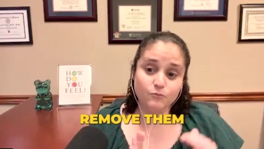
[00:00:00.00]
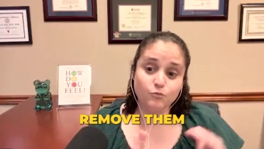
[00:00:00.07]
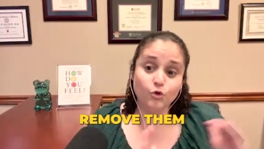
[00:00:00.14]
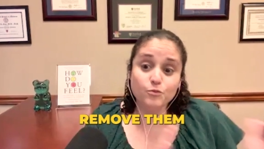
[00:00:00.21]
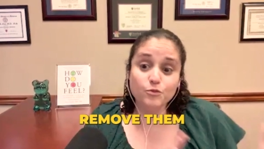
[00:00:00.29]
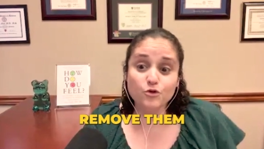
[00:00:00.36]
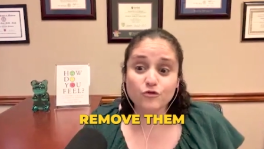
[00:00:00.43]

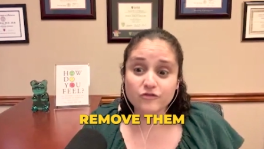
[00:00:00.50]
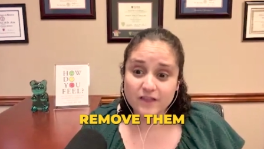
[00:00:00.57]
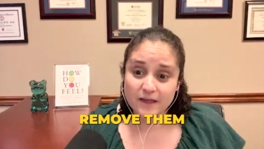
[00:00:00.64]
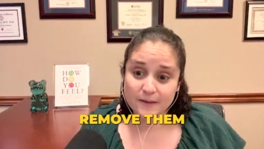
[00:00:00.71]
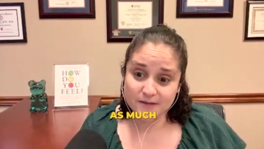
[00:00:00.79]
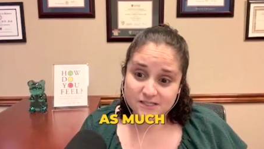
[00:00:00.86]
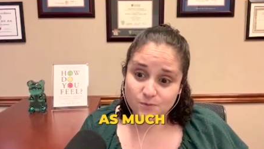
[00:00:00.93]
remove
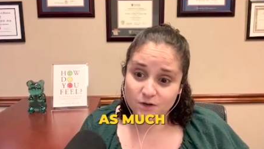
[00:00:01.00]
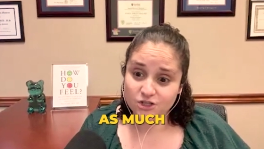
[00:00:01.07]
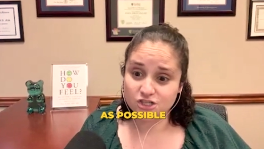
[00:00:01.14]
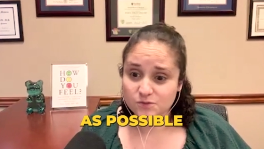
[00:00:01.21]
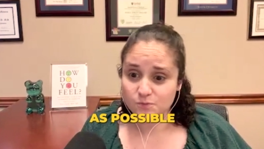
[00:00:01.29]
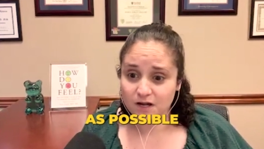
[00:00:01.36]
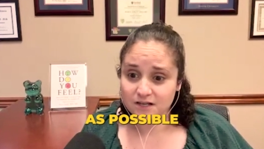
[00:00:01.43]
them as much
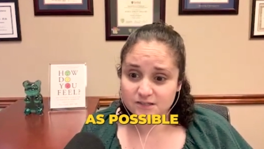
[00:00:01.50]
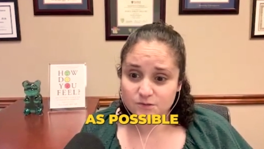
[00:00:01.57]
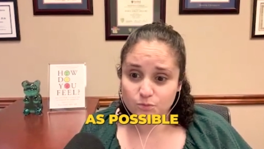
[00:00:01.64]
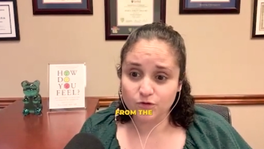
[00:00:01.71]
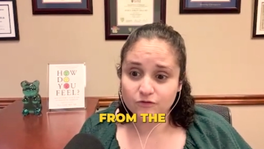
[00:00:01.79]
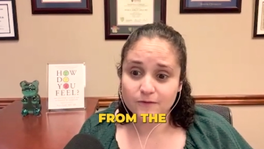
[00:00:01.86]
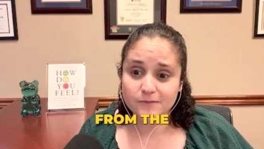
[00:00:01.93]
as possible
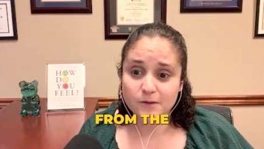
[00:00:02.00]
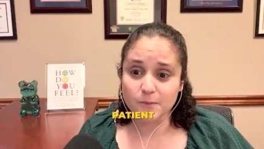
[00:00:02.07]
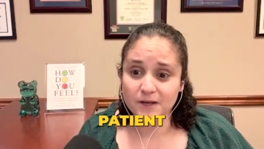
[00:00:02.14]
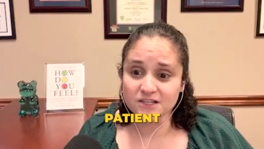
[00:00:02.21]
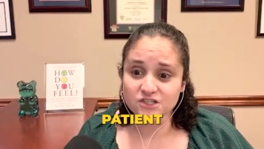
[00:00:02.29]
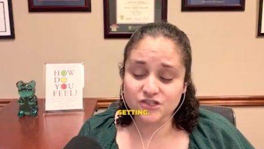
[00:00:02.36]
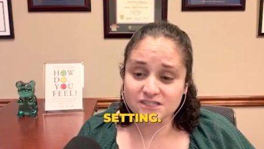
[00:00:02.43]
from the
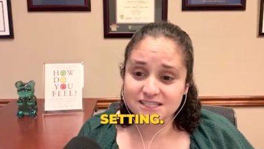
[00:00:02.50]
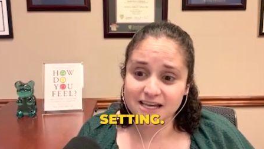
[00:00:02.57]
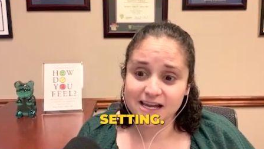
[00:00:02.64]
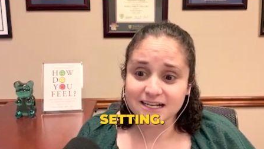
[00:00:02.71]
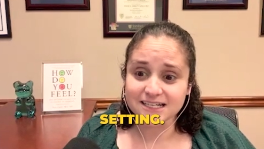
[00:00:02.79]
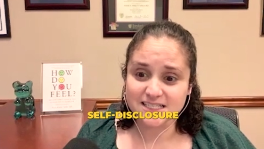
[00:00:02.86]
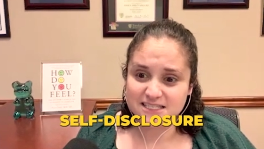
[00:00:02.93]
patient
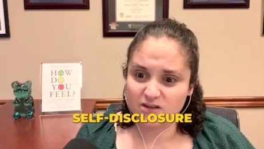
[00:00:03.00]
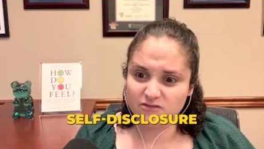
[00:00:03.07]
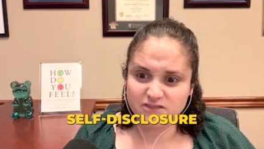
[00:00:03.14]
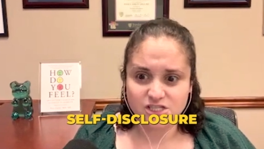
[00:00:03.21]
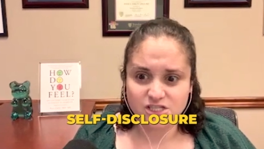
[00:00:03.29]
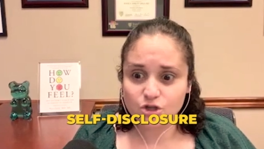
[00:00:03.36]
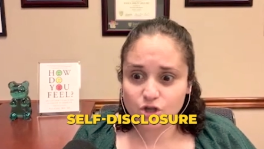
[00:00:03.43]
setting.
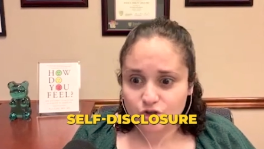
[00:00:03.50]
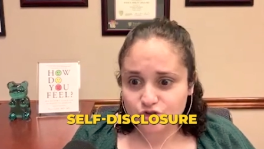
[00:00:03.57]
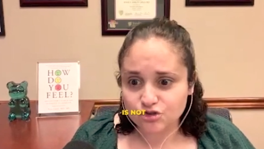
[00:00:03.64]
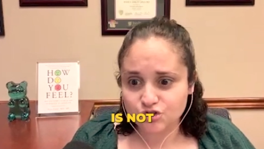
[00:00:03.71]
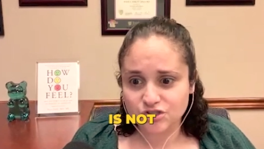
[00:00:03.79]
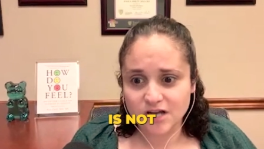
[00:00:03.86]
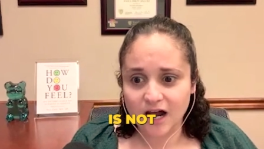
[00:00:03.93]
Self-disclosure
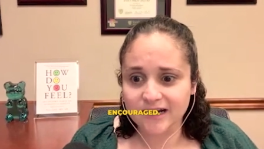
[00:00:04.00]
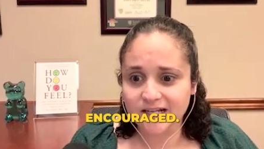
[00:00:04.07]
is not